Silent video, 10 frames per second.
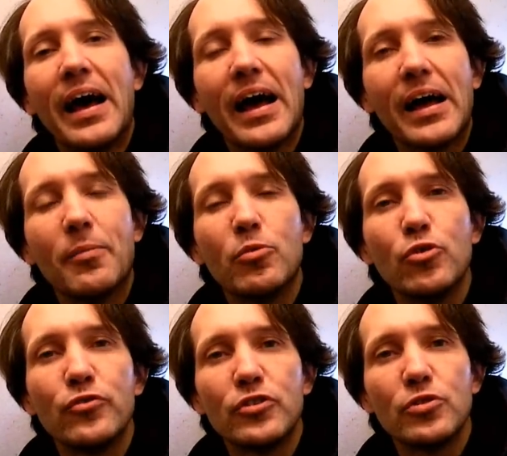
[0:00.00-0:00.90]
I
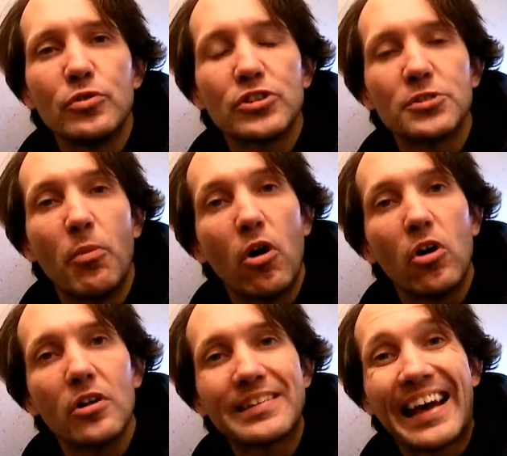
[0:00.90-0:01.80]
moved to a
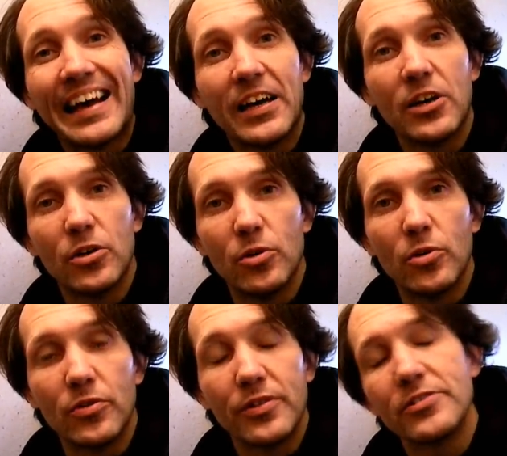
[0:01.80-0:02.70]
small
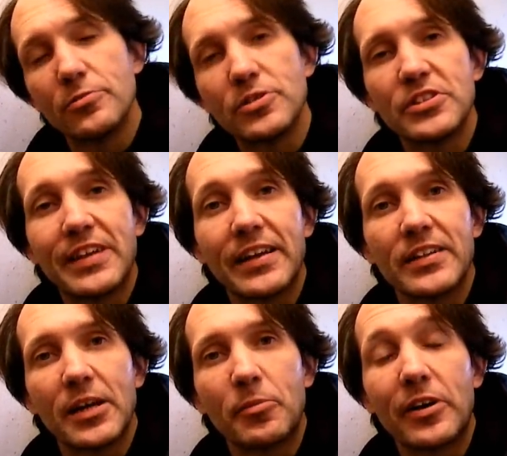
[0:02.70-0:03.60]
town. This was the second
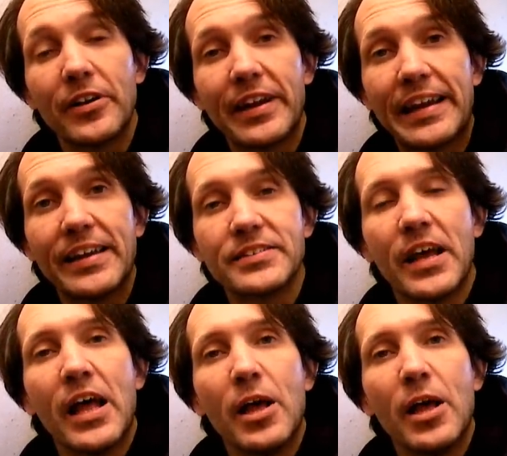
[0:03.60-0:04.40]
time around, I guess.